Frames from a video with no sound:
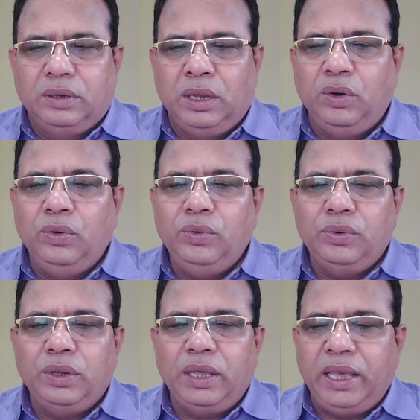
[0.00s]
Now
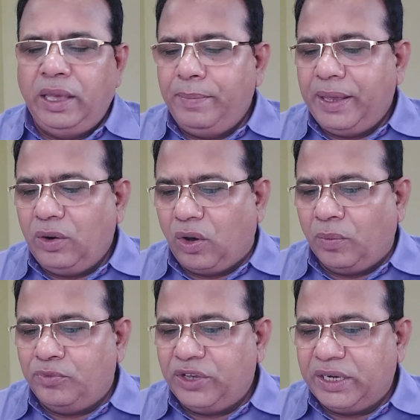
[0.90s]
aim and
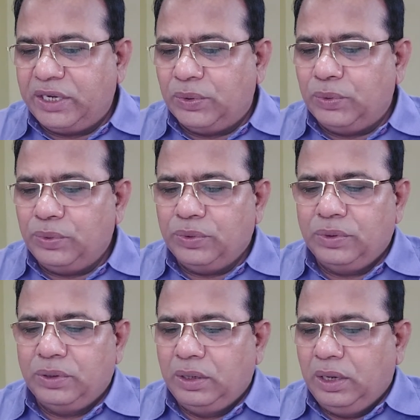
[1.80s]
objective
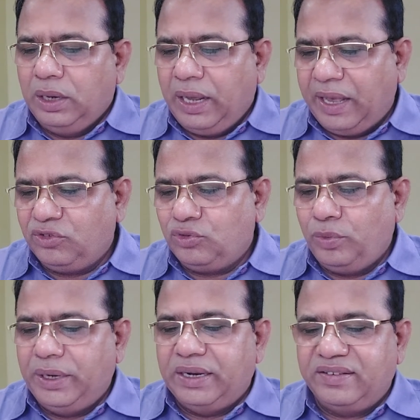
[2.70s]
has to
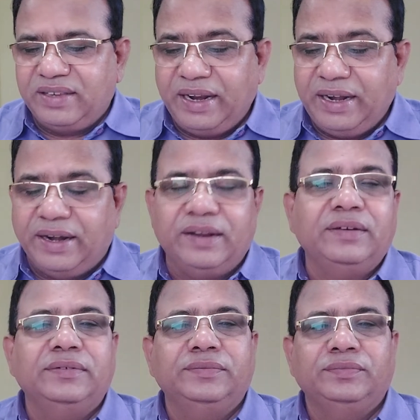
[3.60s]
be decided
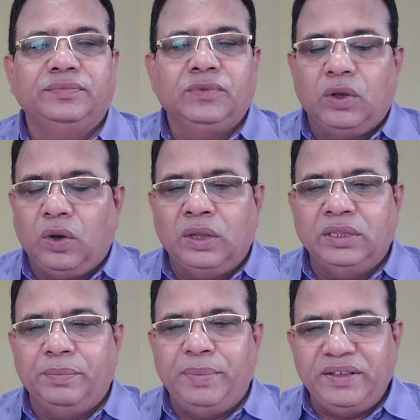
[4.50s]
on
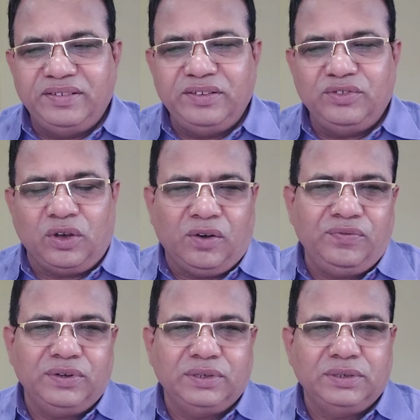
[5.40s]
the basis
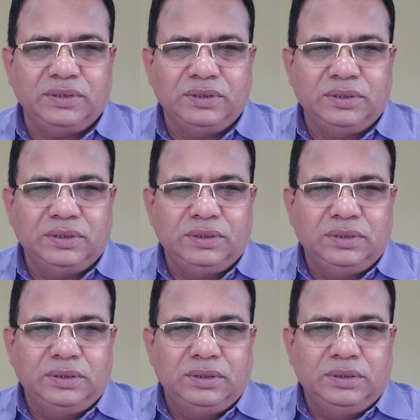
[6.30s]
of
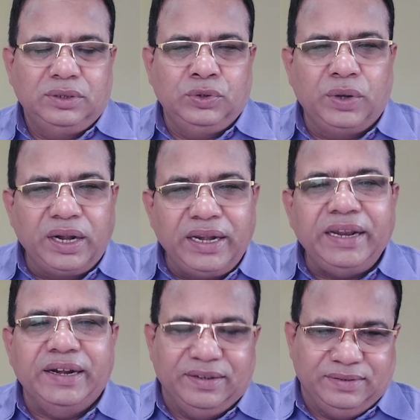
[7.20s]
your
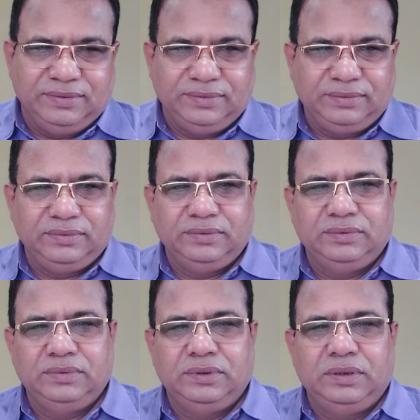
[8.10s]
need.
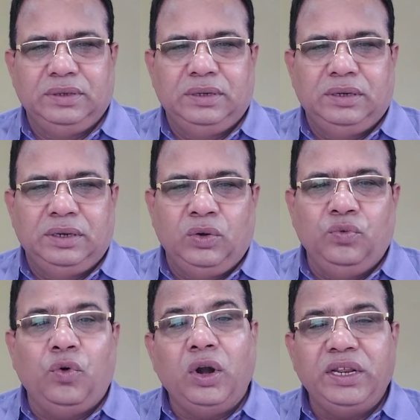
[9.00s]
Now
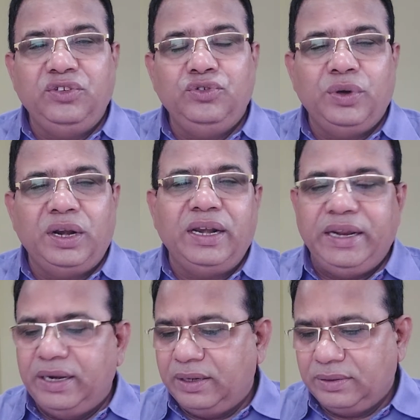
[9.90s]
what is your
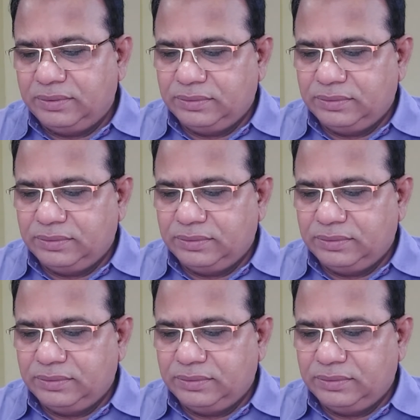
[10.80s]
need?